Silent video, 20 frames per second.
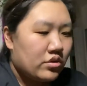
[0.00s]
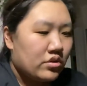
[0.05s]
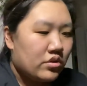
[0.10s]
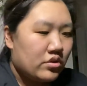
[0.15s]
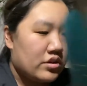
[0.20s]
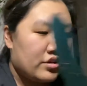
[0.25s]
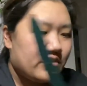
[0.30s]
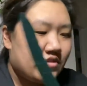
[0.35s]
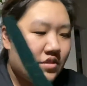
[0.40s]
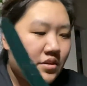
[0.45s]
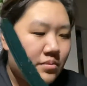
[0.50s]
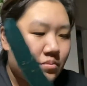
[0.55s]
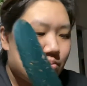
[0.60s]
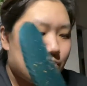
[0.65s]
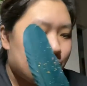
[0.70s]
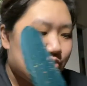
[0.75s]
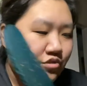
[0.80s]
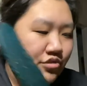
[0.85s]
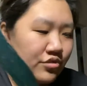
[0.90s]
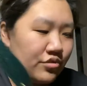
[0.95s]

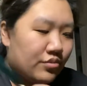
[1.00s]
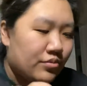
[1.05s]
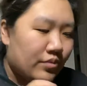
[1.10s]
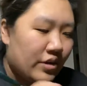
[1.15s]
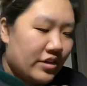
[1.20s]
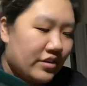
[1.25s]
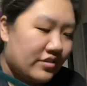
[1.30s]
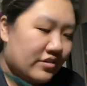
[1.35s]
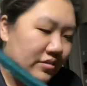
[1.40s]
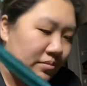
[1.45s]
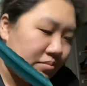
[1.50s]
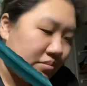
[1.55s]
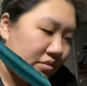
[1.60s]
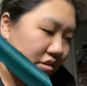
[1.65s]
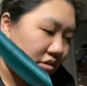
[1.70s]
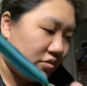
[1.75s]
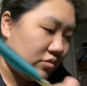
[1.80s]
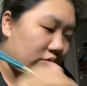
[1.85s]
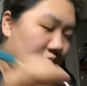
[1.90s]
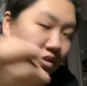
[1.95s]
attempt to write
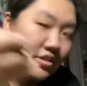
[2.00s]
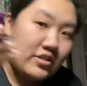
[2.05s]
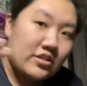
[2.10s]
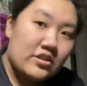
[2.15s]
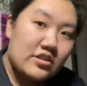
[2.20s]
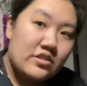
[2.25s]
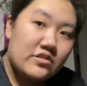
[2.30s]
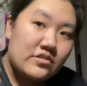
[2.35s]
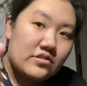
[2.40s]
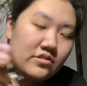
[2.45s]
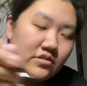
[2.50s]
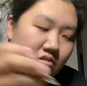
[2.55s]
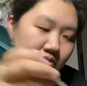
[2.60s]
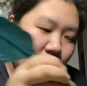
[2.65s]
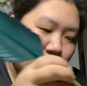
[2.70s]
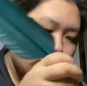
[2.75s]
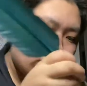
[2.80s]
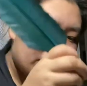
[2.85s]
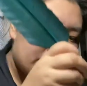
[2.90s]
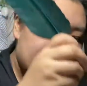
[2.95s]
something with
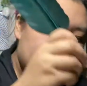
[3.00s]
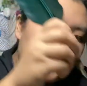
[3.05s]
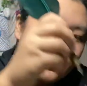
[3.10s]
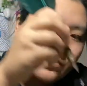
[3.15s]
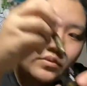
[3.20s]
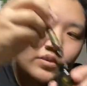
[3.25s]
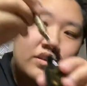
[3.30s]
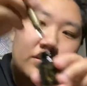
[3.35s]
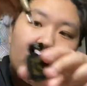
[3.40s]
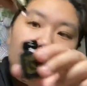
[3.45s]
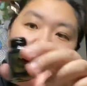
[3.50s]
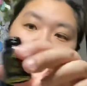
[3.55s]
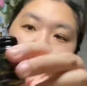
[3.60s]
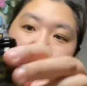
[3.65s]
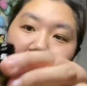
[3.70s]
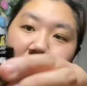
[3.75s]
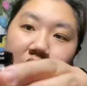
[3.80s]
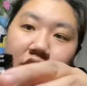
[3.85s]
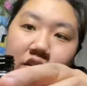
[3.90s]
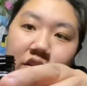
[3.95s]
this.
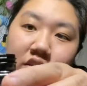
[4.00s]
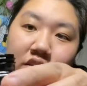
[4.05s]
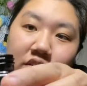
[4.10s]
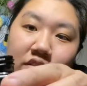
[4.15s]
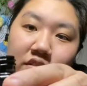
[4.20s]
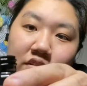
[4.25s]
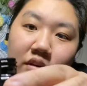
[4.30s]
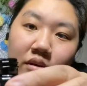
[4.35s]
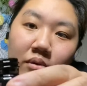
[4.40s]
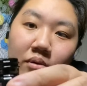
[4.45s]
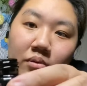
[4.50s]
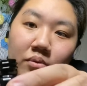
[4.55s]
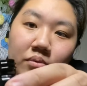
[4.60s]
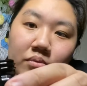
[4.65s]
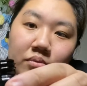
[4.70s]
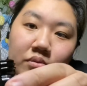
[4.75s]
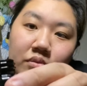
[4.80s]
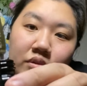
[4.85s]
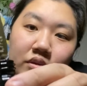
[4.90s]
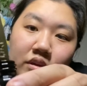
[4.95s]
So,
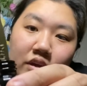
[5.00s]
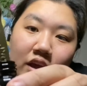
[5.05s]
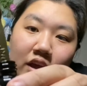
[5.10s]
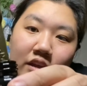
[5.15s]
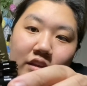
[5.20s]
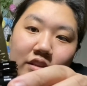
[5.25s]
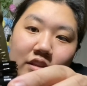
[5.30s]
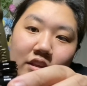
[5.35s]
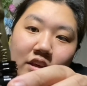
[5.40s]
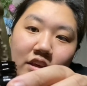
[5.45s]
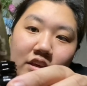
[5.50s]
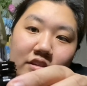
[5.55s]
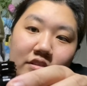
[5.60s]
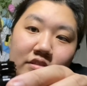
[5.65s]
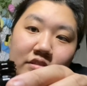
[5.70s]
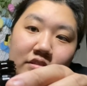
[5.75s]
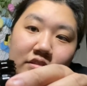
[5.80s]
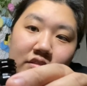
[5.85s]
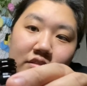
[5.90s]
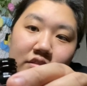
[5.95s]
got
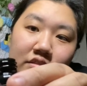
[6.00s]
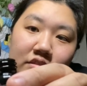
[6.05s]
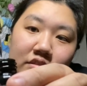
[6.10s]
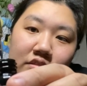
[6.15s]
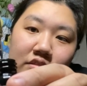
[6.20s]
this.